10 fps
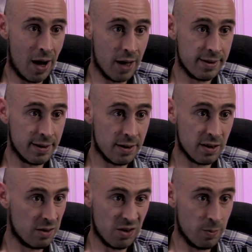
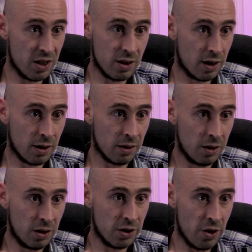anti-Semitic,
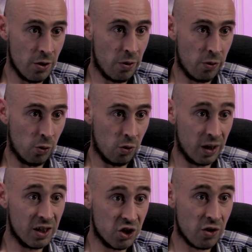you know,
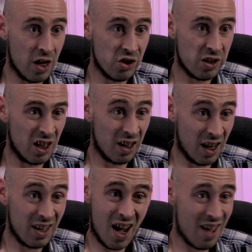thought entrenched in it,
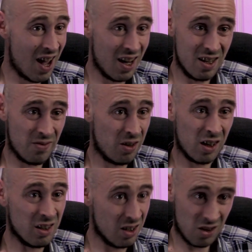then yeah, that is
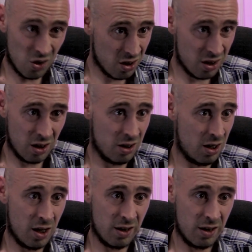fucking disgusting and